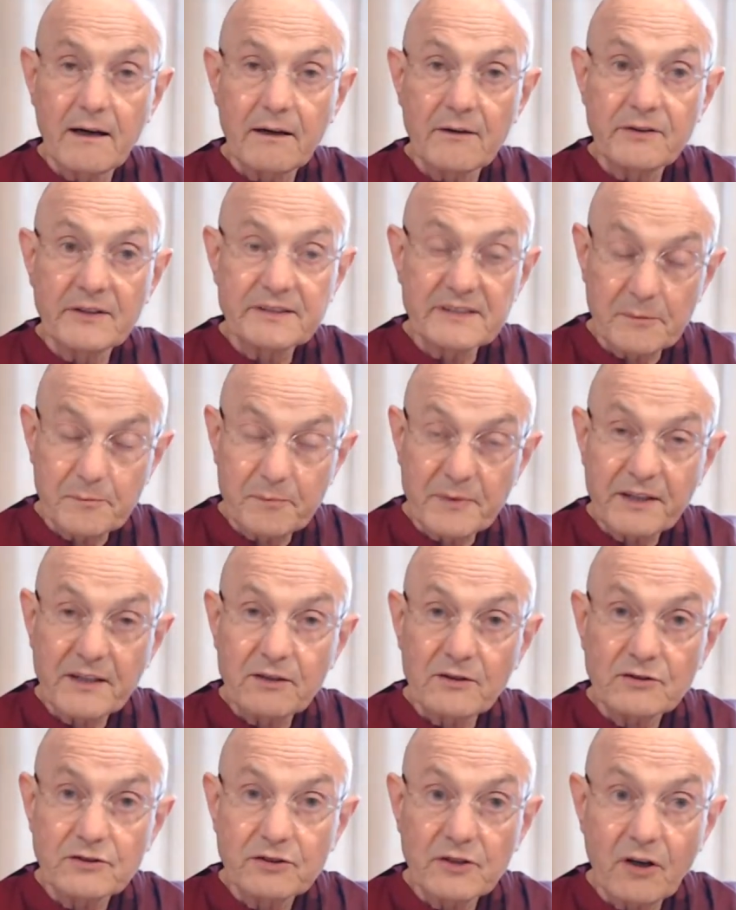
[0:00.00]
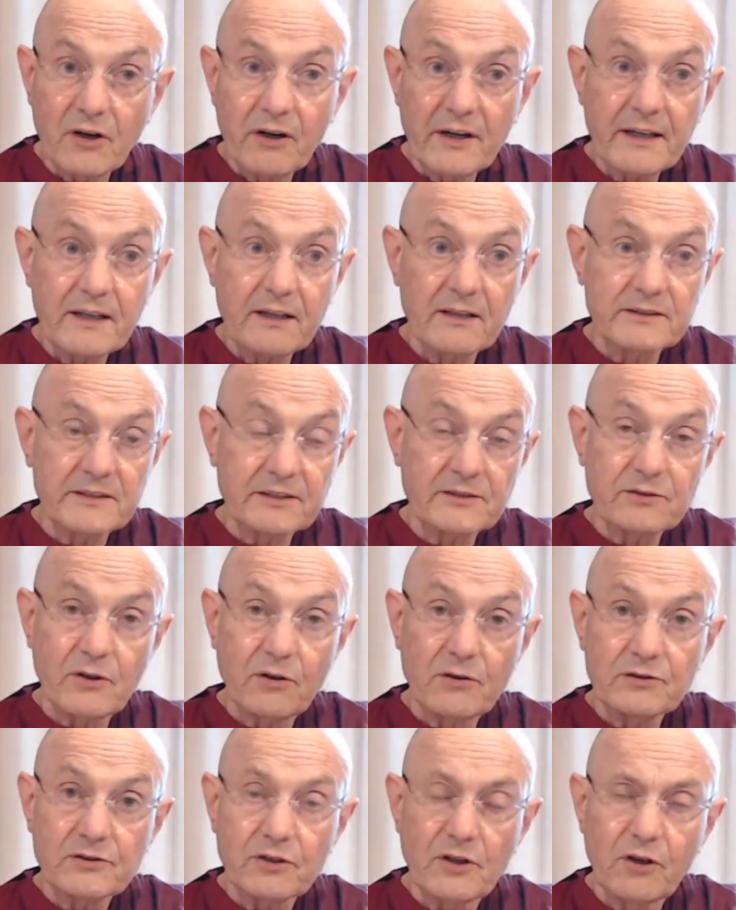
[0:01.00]
reciprocal joy, because it's
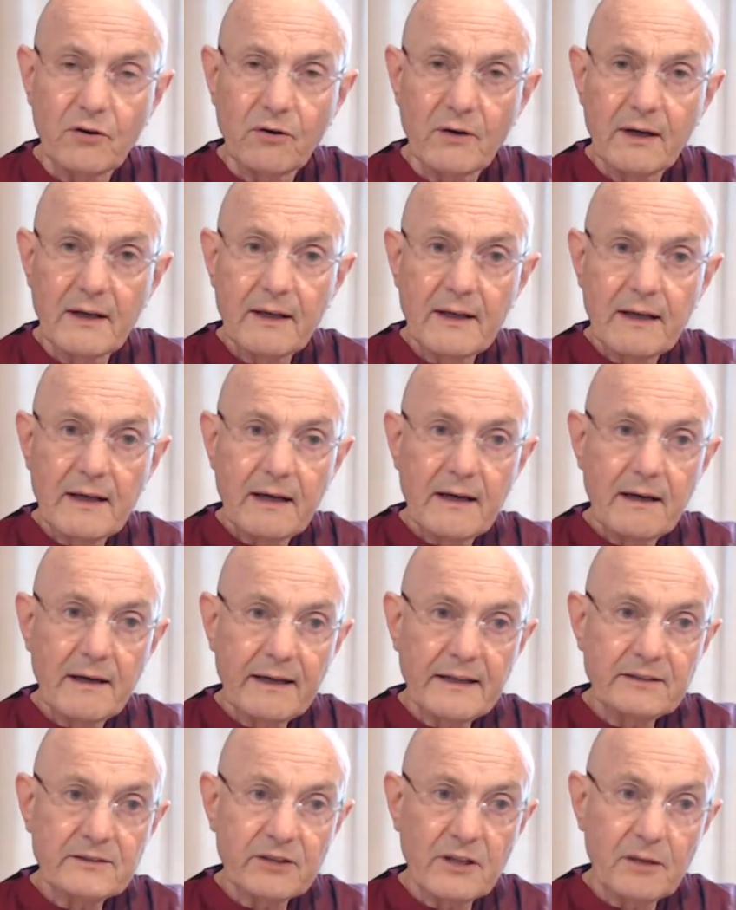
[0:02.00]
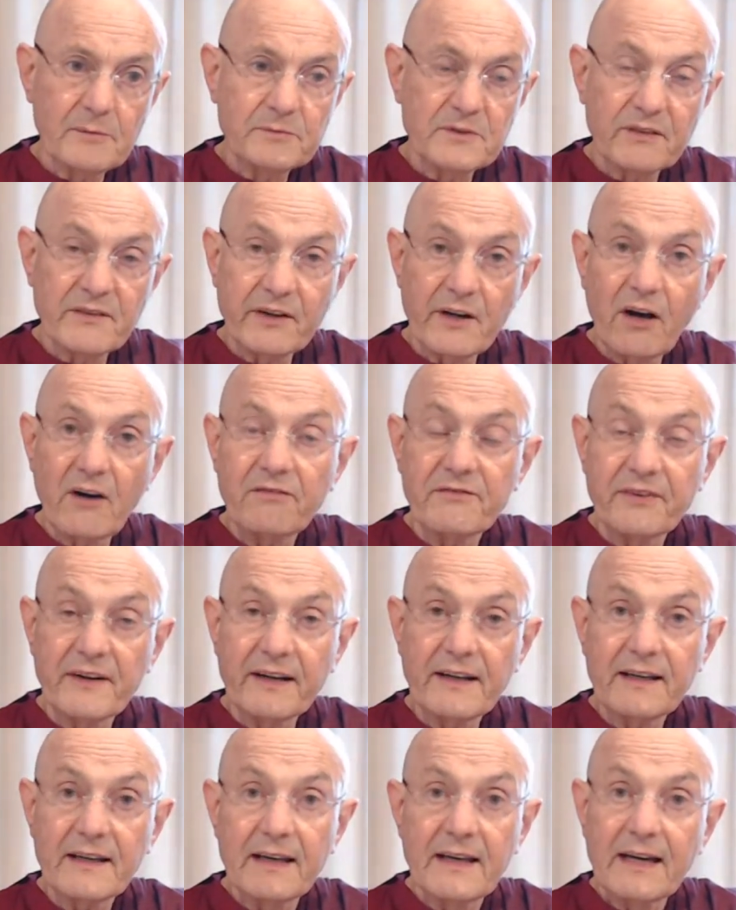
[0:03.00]
also, in terms of an
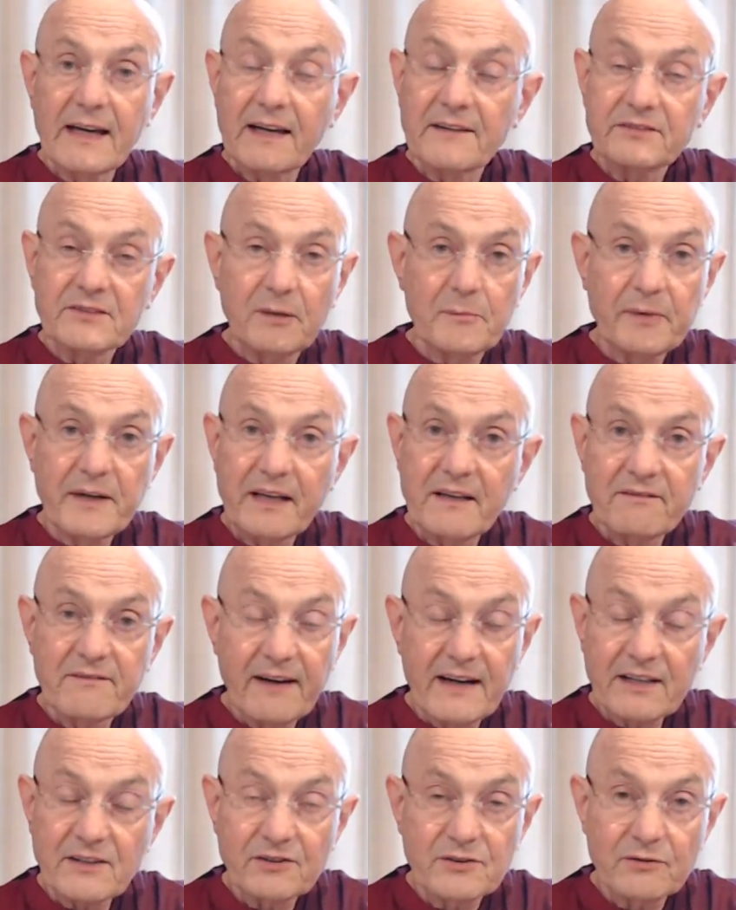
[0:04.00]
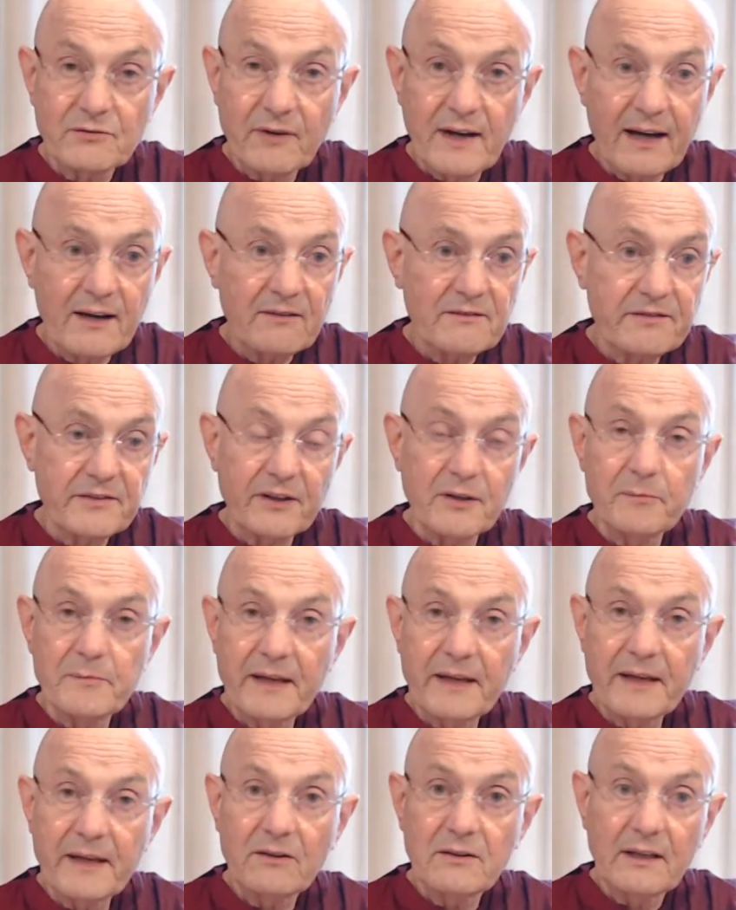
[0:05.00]
offering, if somebody invites you round for a
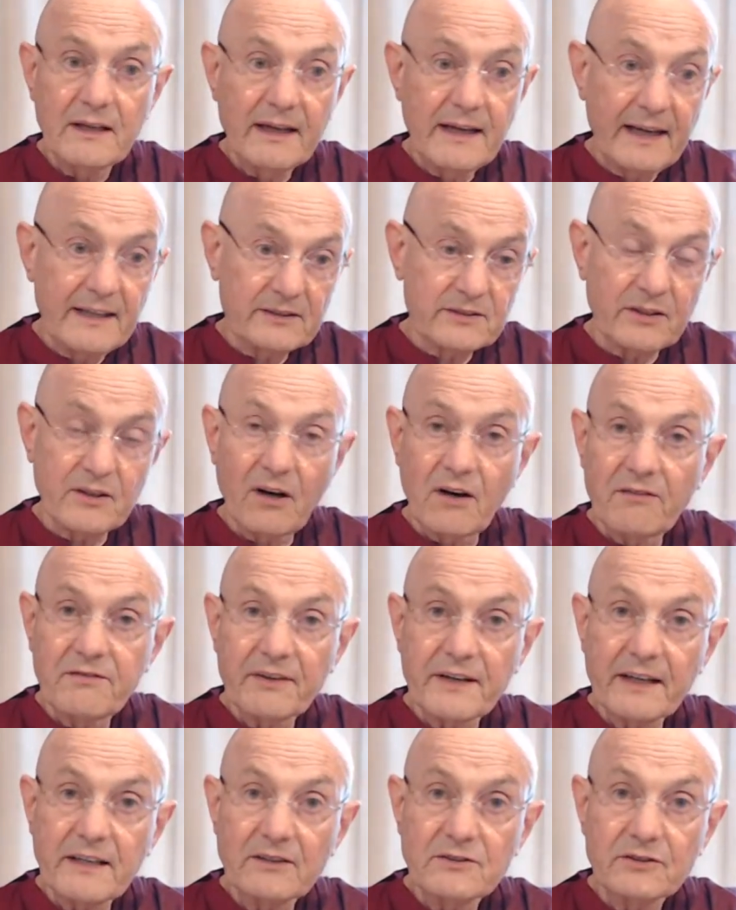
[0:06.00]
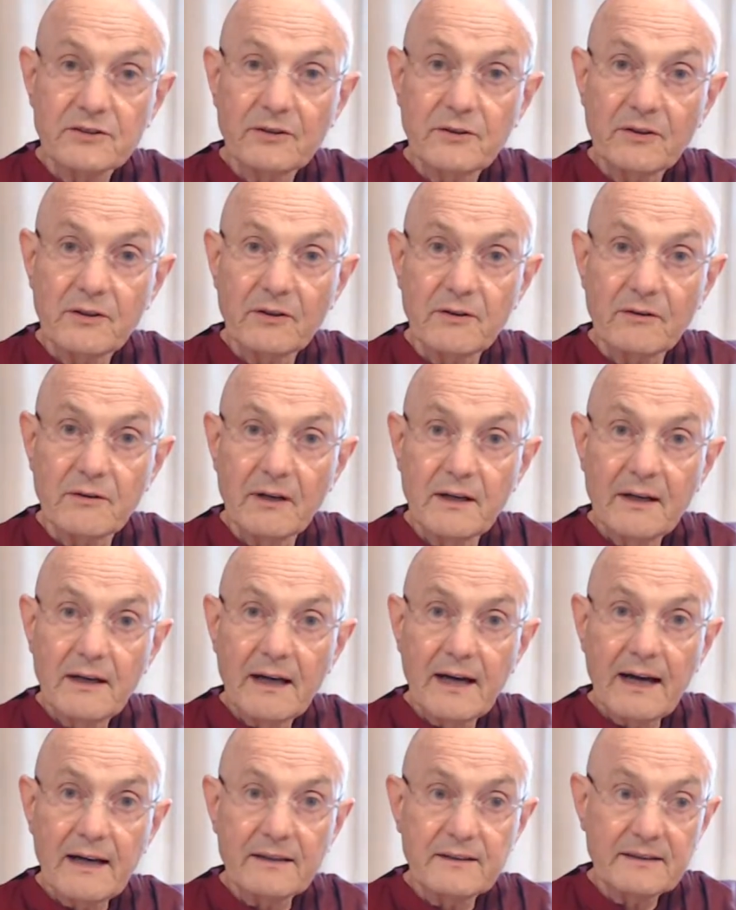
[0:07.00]
meal, it's an offering to you.
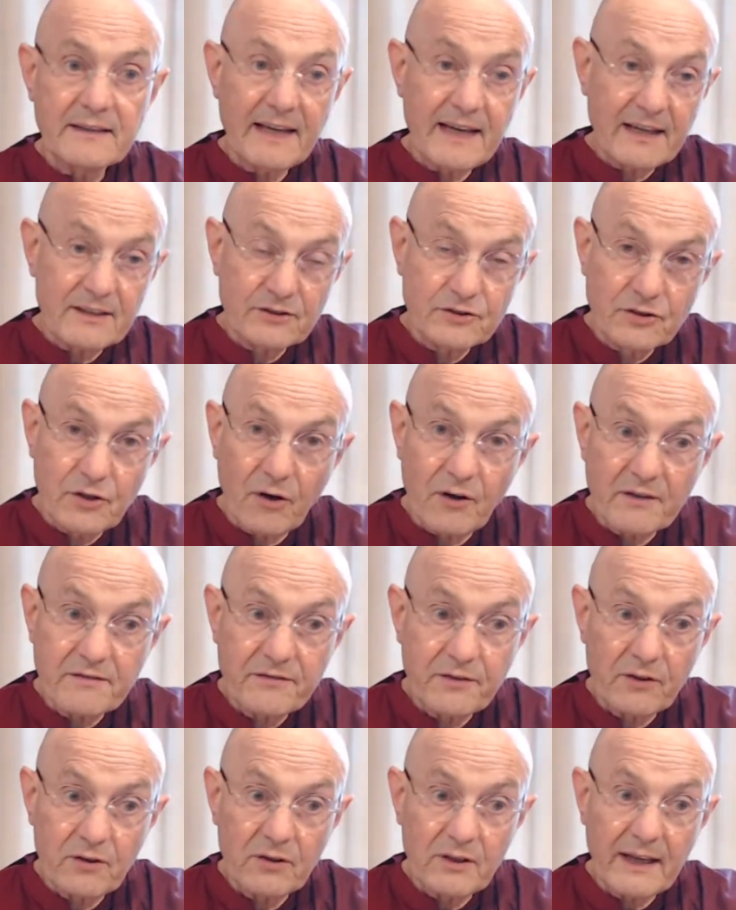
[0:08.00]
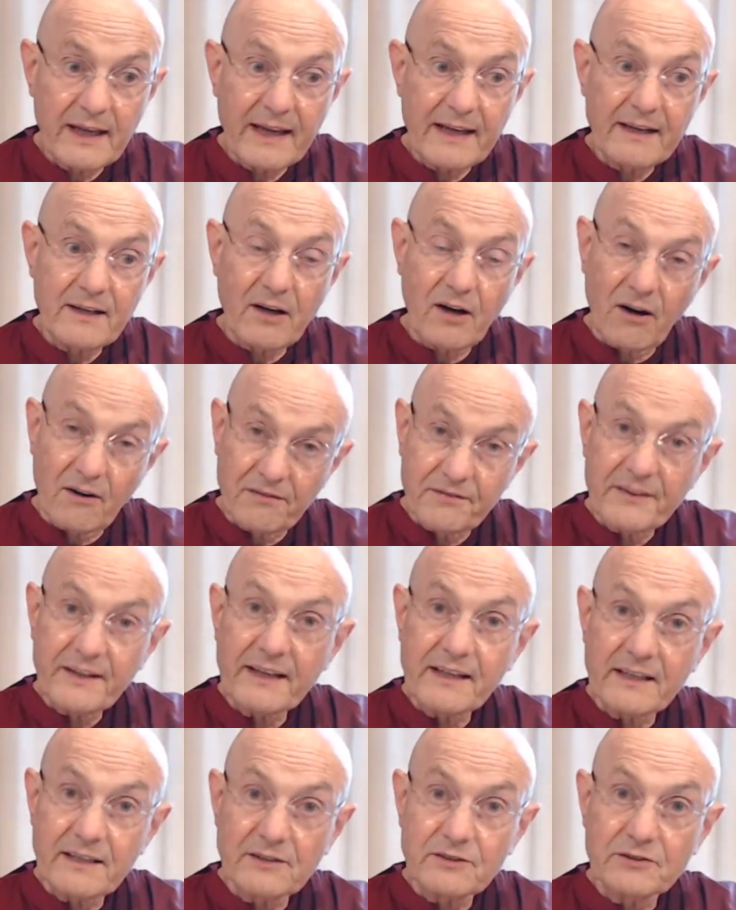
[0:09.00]
And they're joyful in
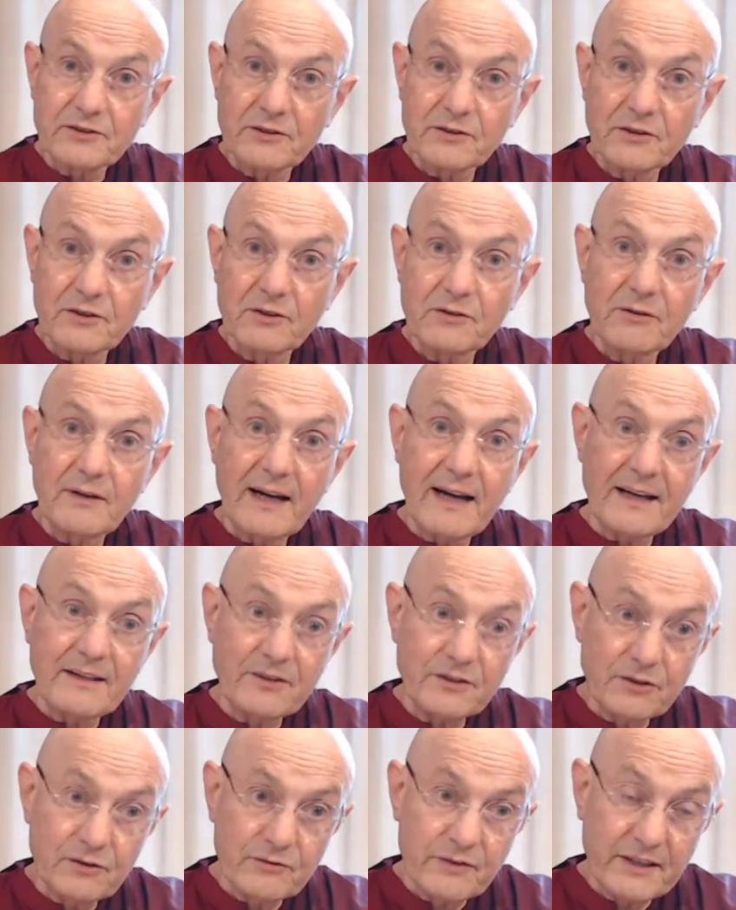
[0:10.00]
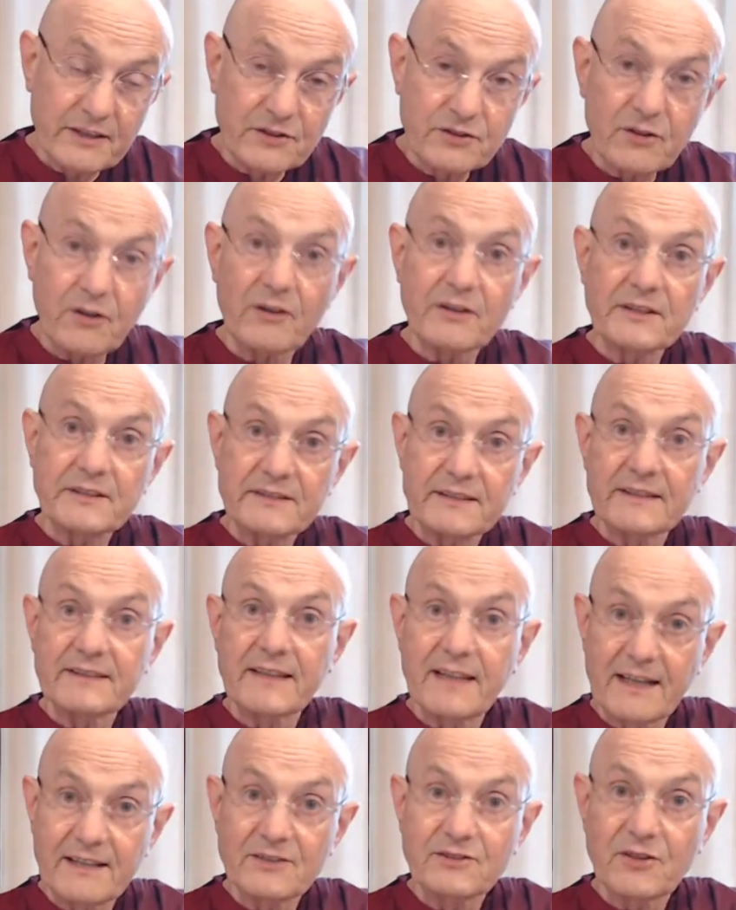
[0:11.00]
offering it to you, and you rejoice in
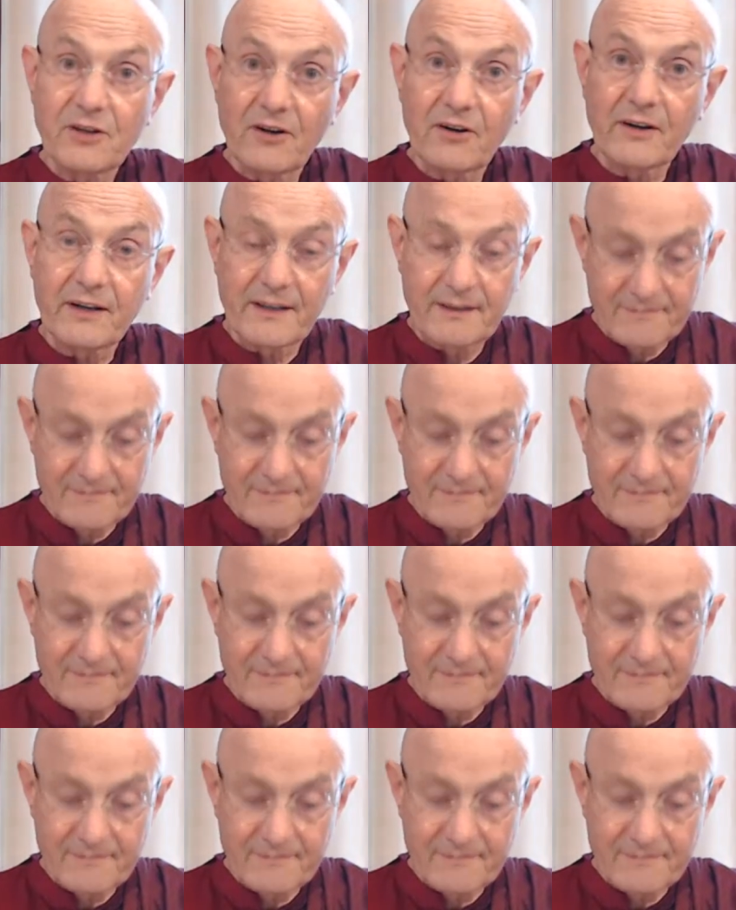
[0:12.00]
their joy.